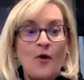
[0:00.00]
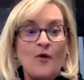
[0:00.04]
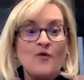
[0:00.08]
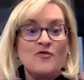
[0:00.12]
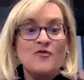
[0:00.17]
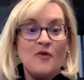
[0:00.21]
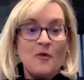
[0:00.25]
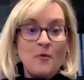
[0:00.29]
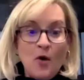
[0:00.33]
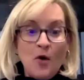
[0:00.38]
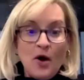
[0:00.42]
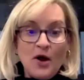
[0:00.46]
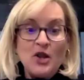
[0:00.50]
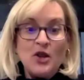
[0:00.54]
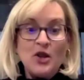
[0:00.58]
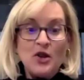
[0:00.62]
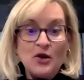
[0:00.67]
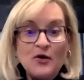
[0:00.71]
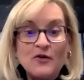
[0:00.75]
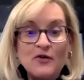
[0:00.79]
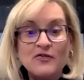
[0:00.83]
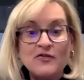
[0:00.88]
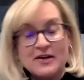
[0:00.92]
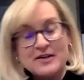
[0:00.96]
from what
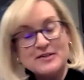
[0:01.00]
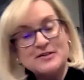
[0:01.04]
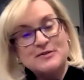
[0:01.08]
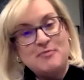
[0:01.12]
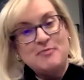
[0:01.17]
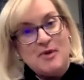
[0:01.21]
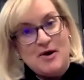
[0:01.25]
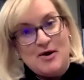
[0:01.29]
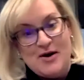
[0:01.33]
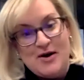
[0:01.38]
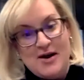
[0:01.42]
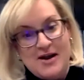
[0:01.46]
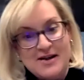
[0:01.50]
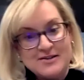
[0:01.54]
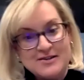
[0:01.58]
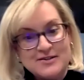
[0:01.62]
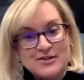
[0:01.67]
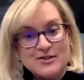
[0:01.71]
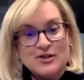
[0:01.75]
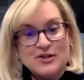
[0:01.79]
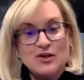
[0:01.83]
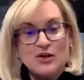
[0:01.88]
you've experienced,